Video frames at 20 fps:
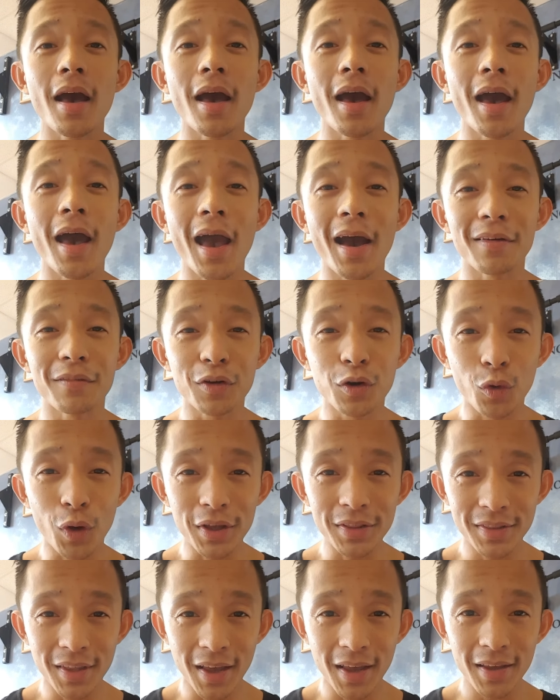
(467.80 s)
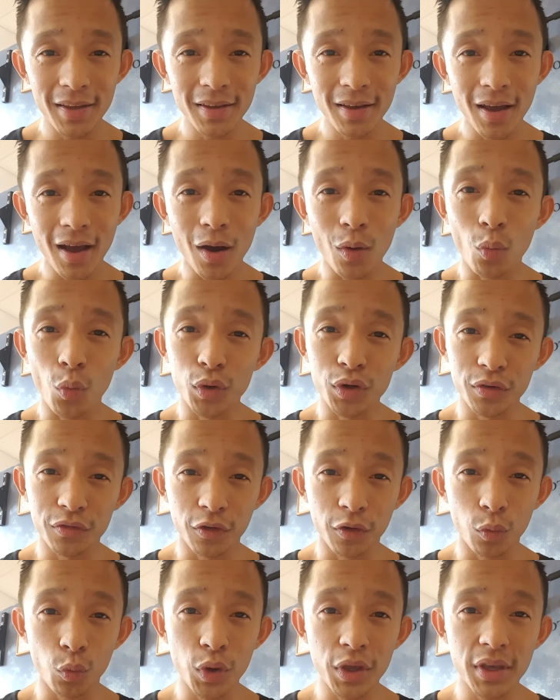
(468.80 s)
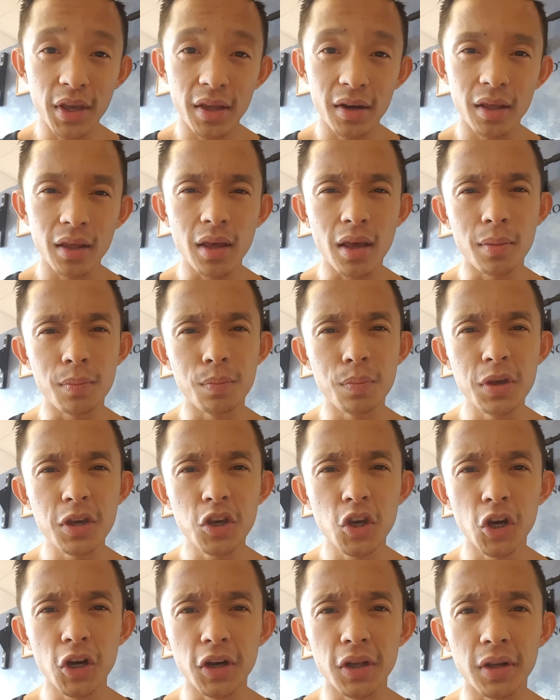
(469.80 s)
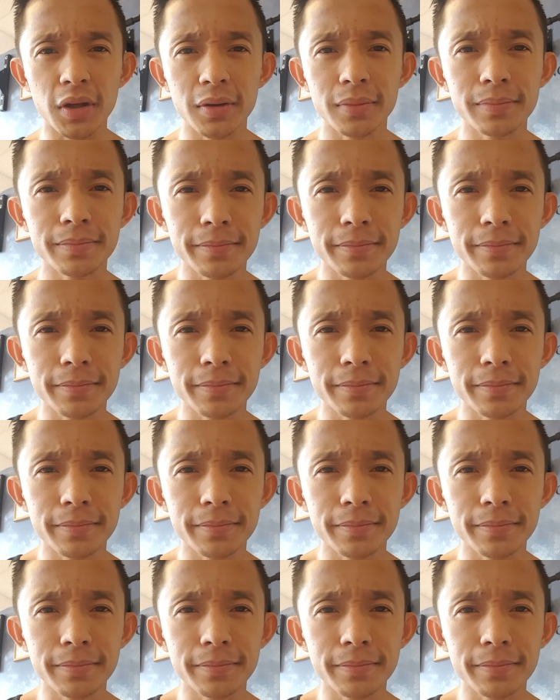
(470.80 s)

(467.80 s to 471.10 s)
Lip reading: Have a great day, a wonderful weekend, and be good.